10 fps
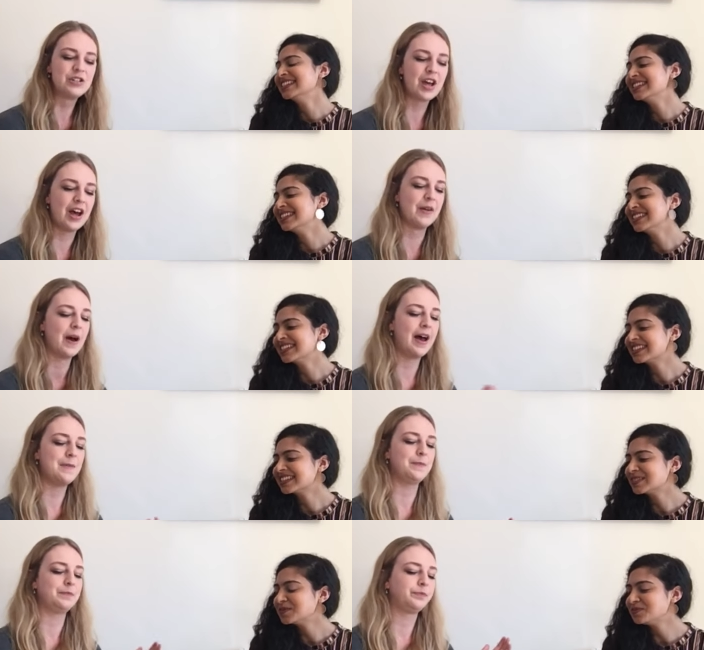Speaker 1: so.
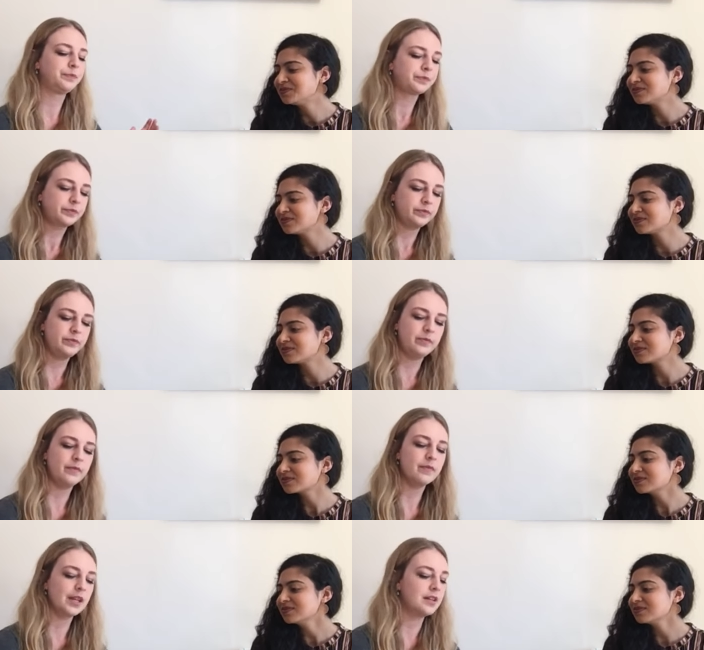Um,
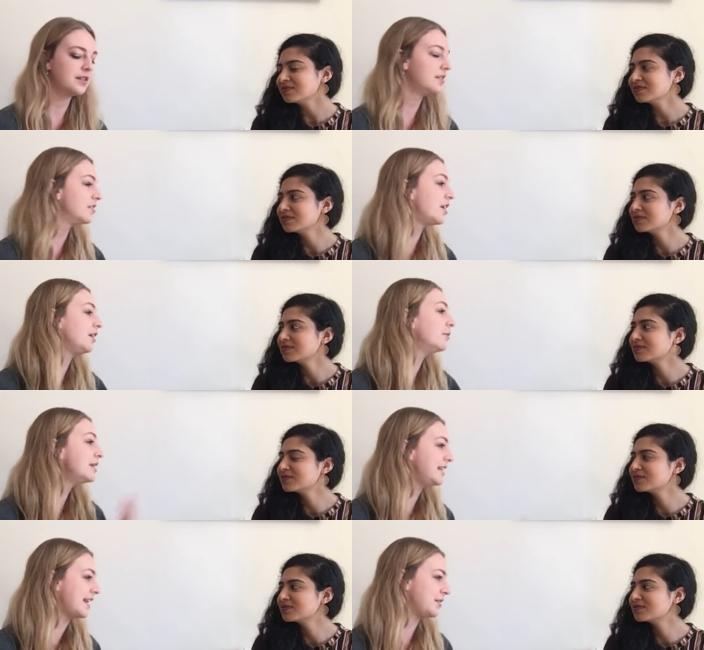so you always
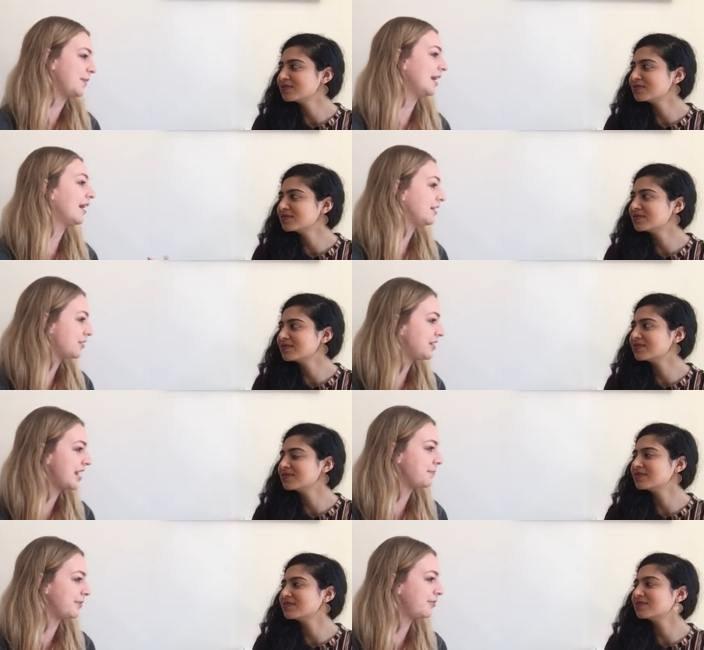said to me, like you just
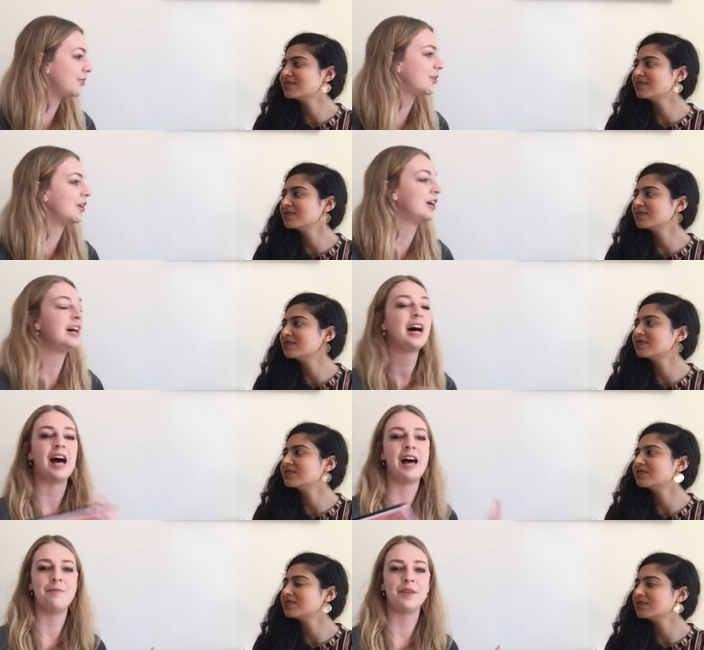said before,
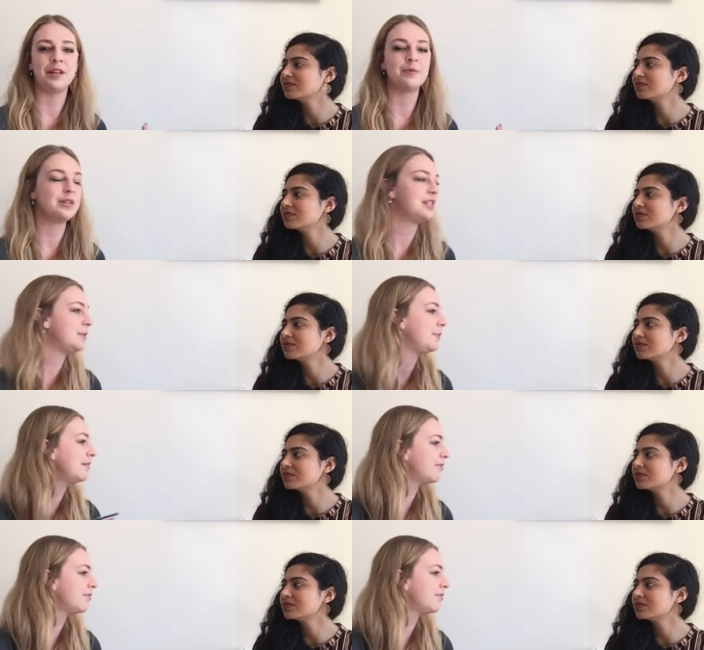um, that you wanted to be